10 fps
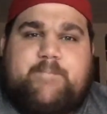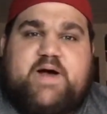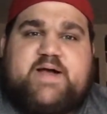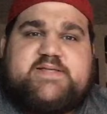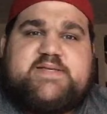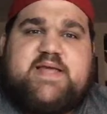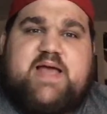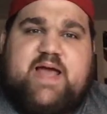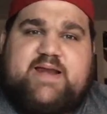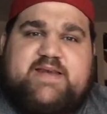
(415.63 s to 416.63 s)
but
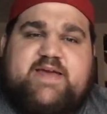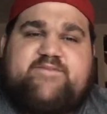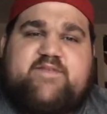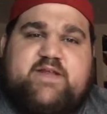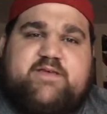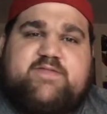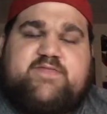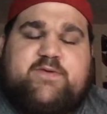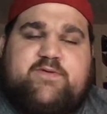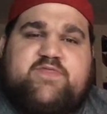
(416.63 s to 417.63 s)
I definitely
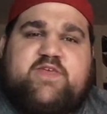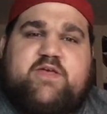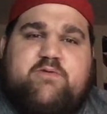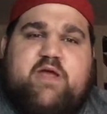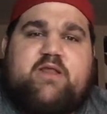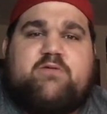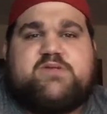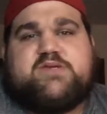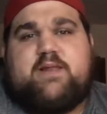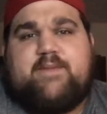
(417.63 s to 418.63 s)
do think Randy
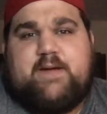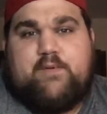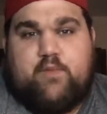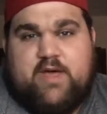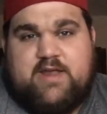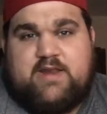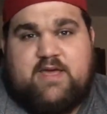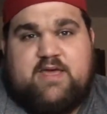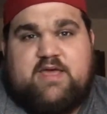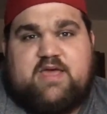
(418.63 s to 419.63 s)
Orton's going to pick up a win,
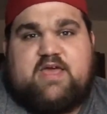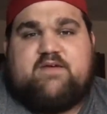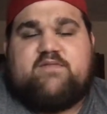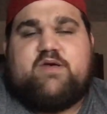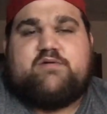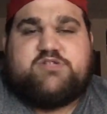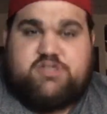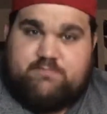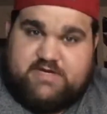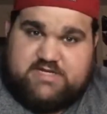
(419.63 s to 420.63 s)
even though it
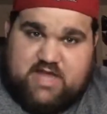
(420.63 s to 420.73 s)
should be